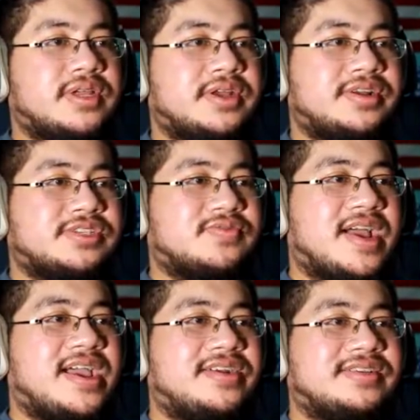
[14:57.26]
You're just
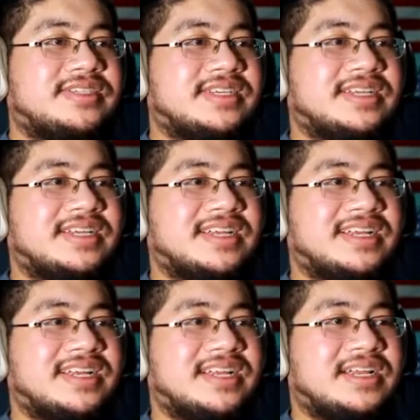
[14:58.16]
rioters.
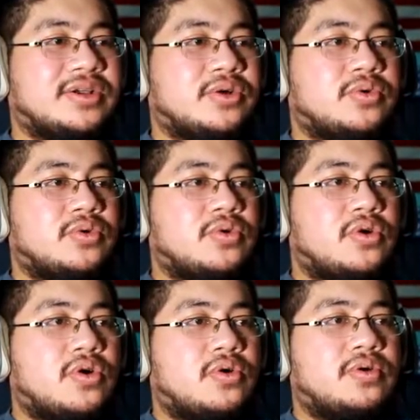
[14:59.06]

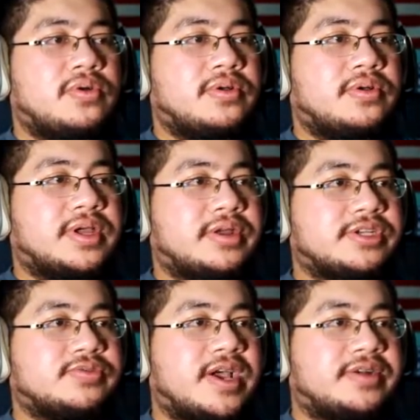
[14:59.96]
Ooh! Okay, you're
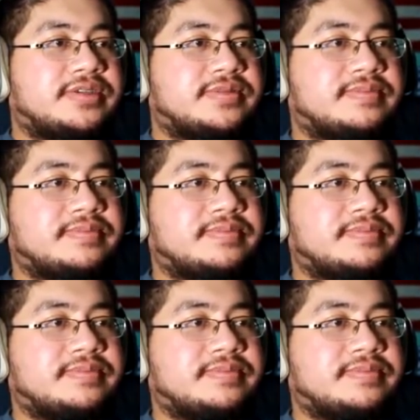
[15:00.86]
just rioters.